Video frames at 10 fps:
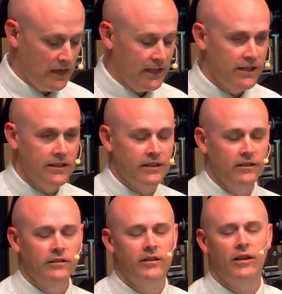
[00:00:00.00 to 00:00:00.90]
And I
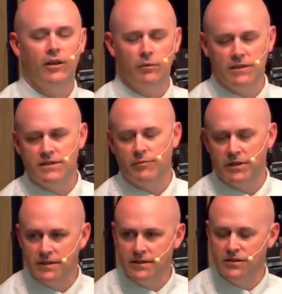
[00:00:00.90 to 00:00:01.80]
mean,
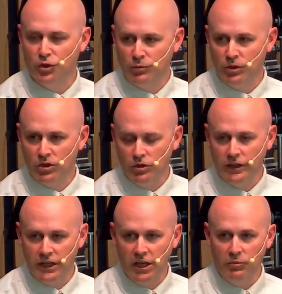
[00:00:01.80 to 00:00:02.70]
some of this is normal
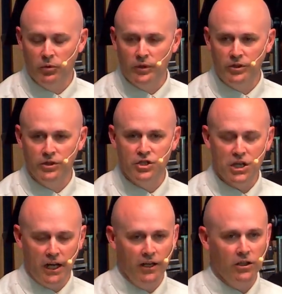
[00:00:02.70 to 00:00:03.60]
growing up. When you're a
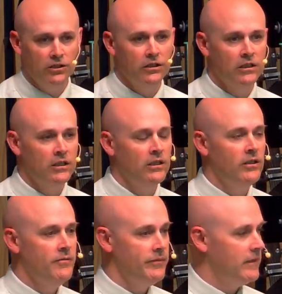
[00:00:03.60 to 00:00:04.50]
child,
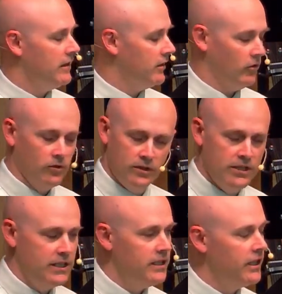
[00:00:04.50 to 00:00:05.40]

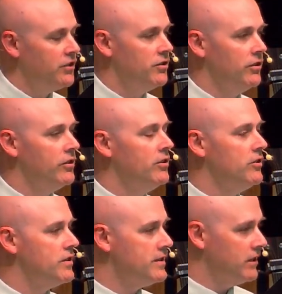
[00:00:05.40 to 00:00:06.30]
teenager,
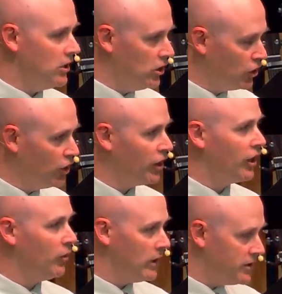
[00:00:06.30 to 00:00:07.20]
you're still
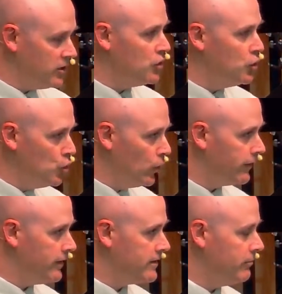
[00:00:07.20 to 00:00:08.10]
learning what to do
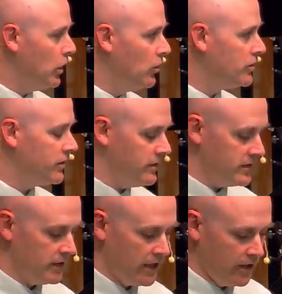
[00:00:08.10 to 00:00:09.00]
with these
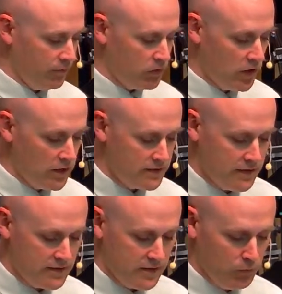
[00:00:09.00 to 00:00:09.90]
emotions and how to
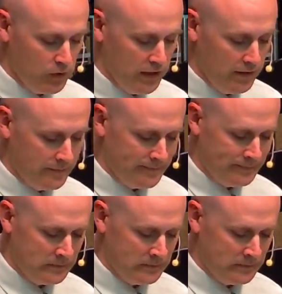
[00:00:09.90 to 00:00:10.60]
process them well.